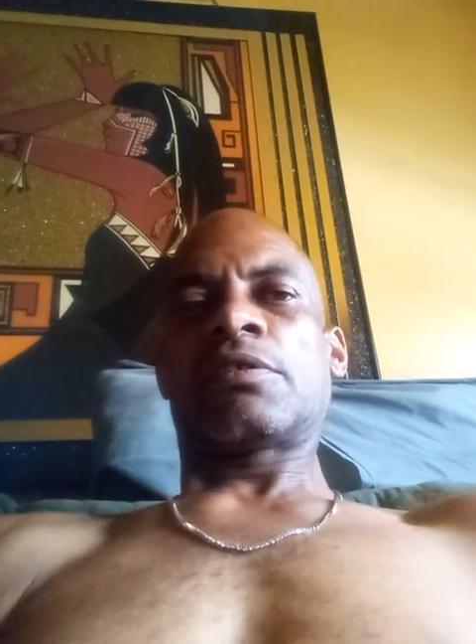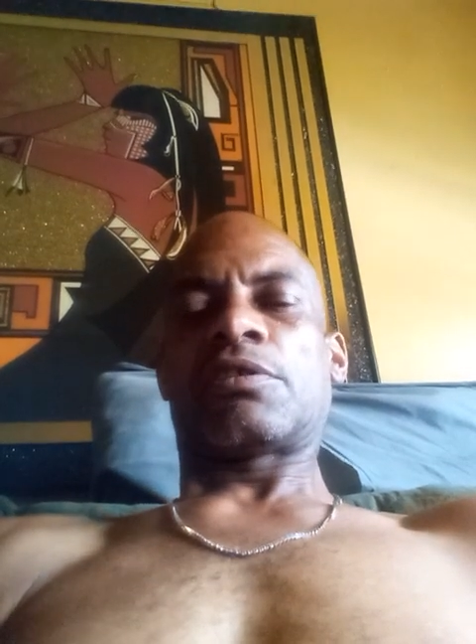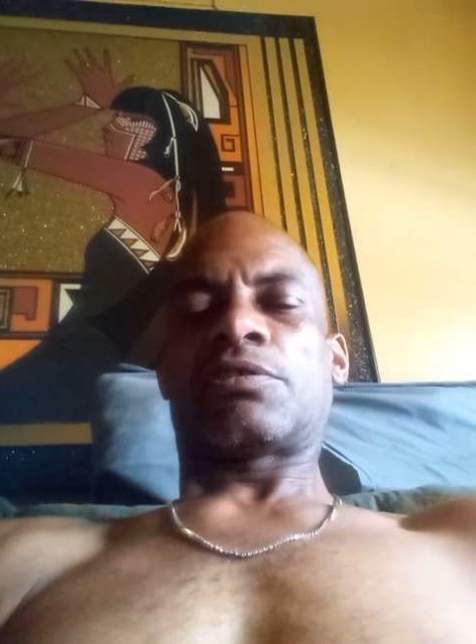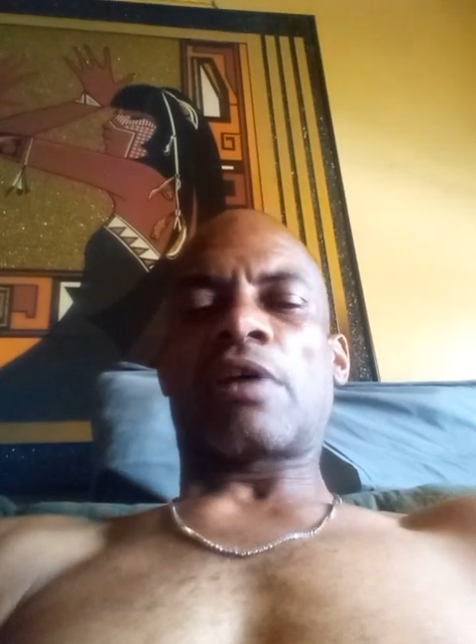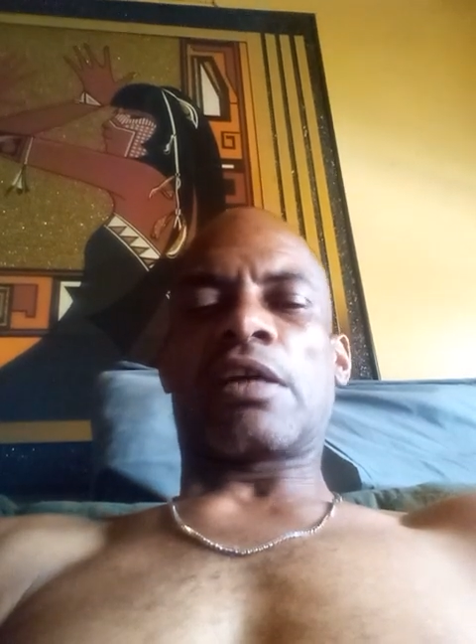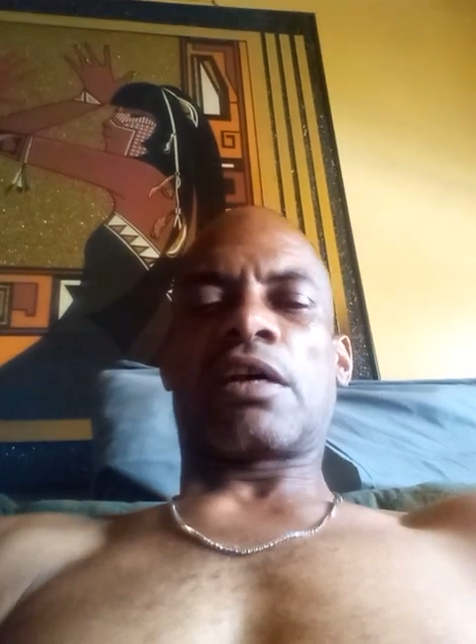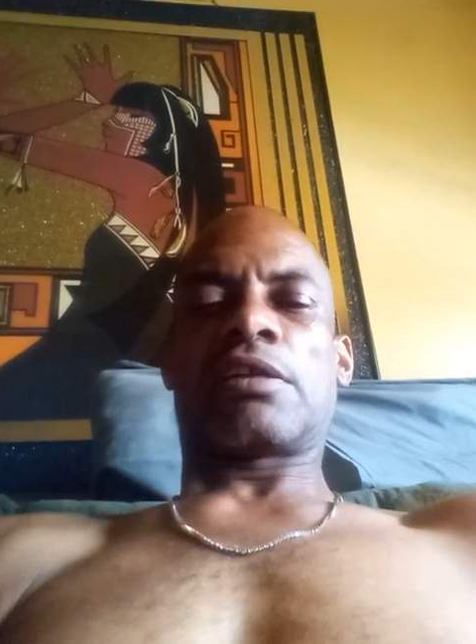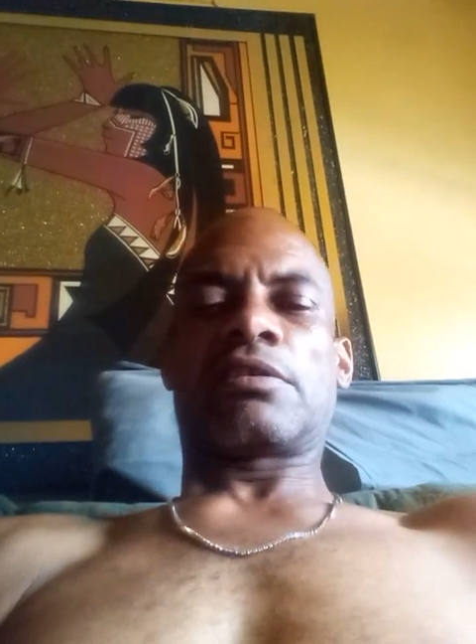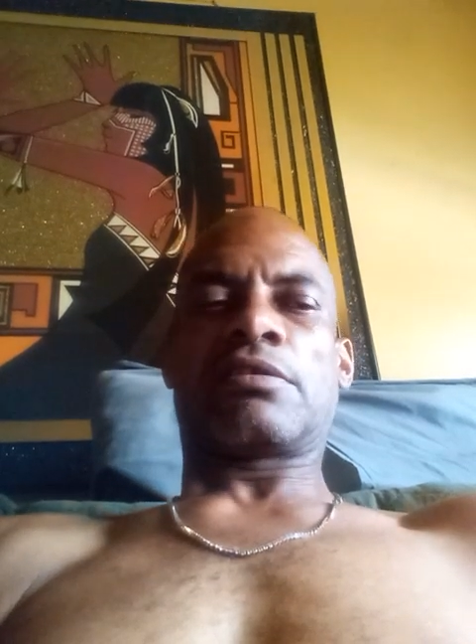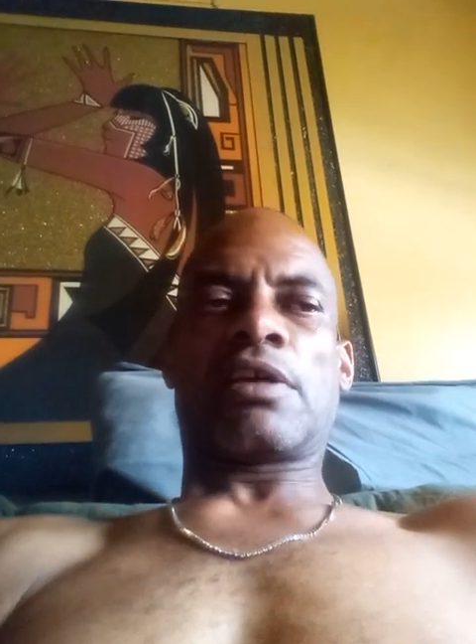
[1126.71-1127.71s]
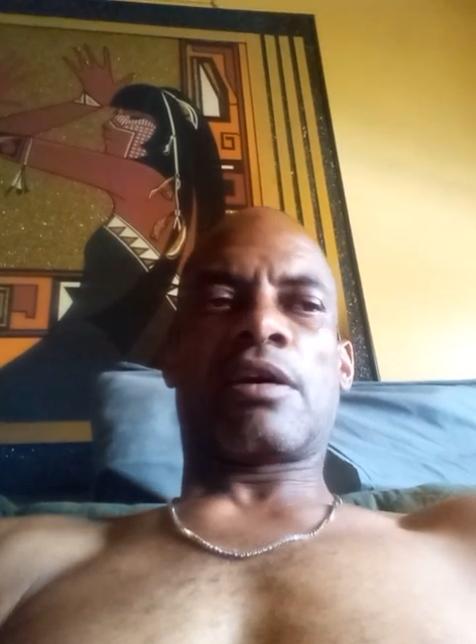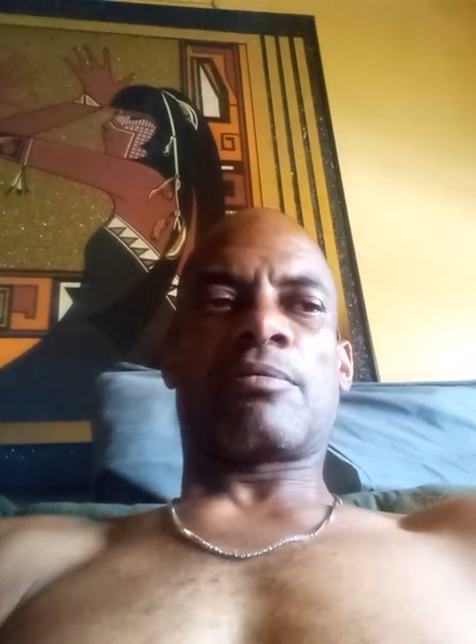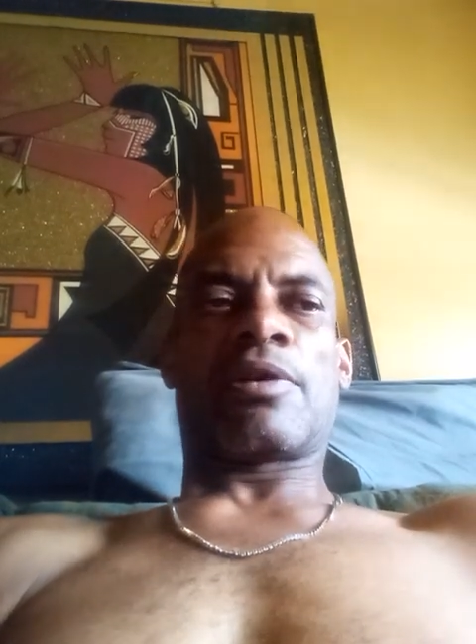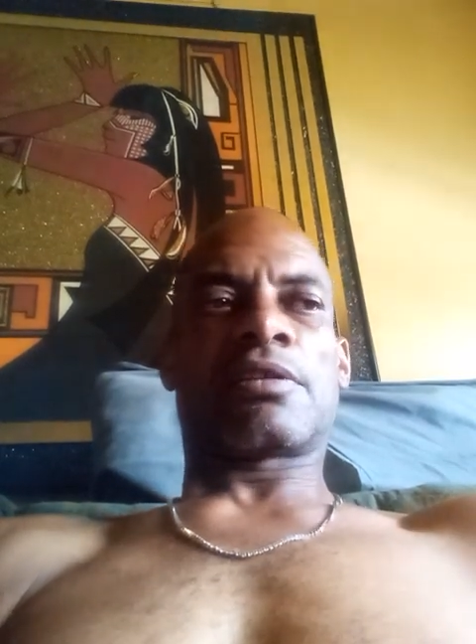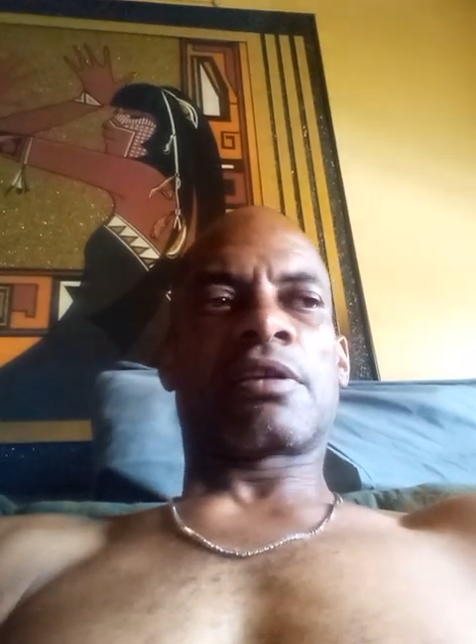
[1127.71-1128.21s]
to try to understand
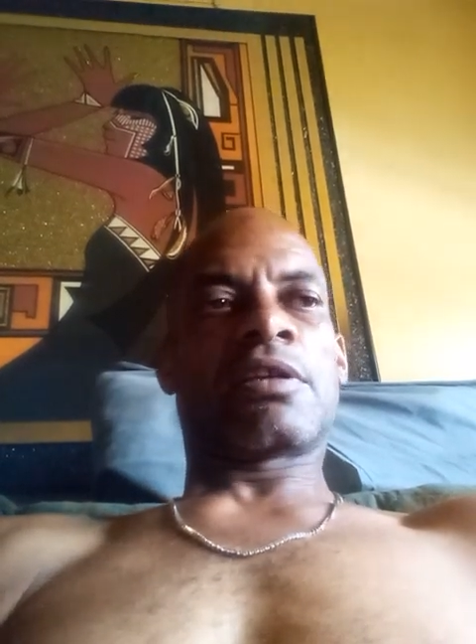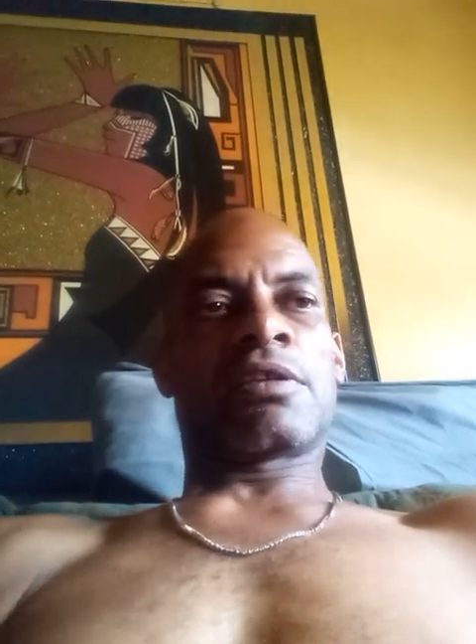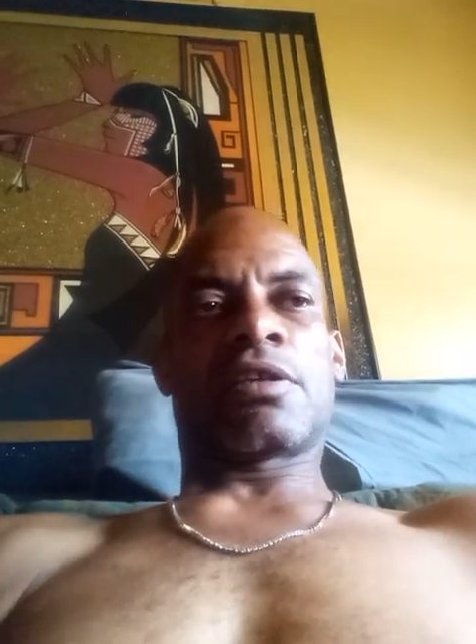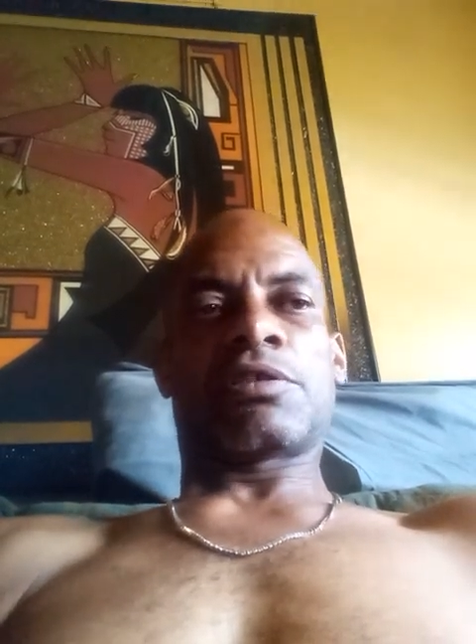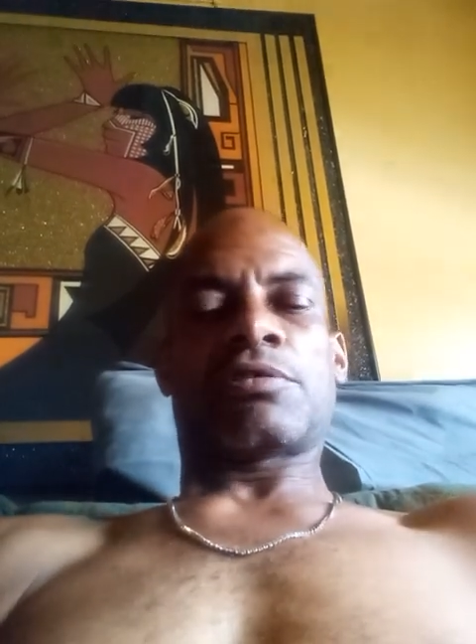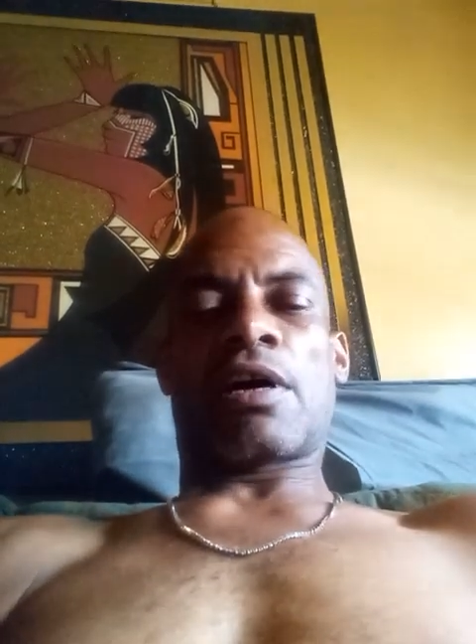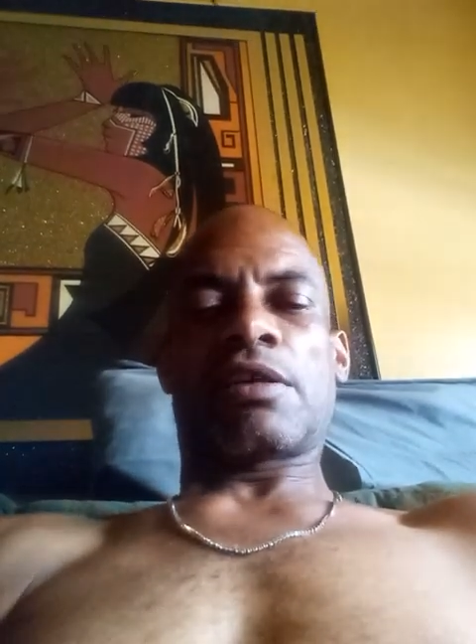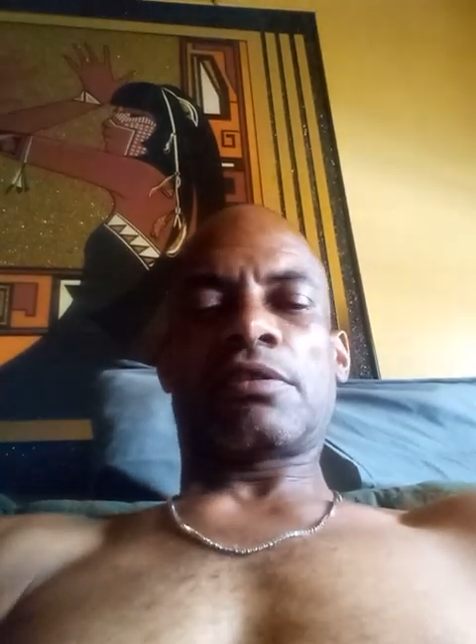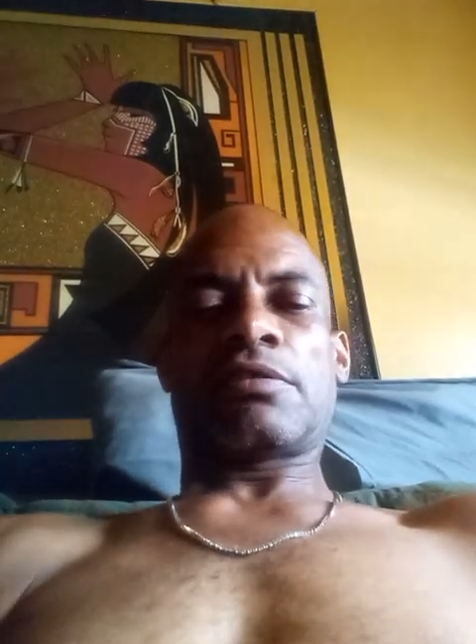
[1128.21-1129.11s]
what they trying